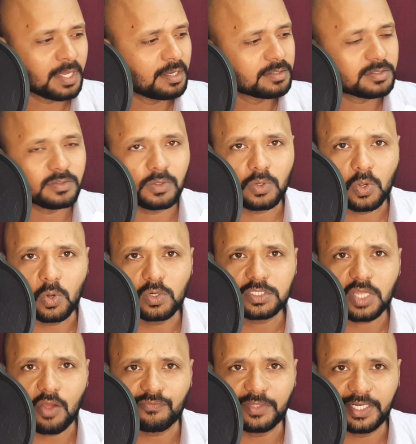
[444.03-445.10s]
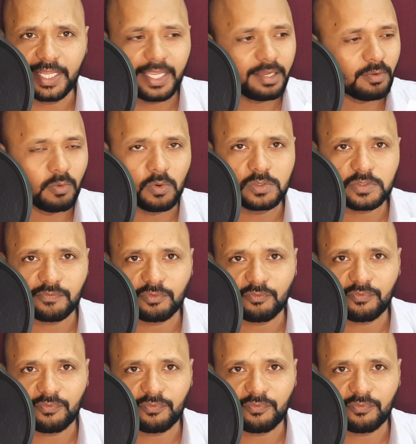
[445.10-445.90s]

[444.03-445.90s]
So goals of the day, goals of the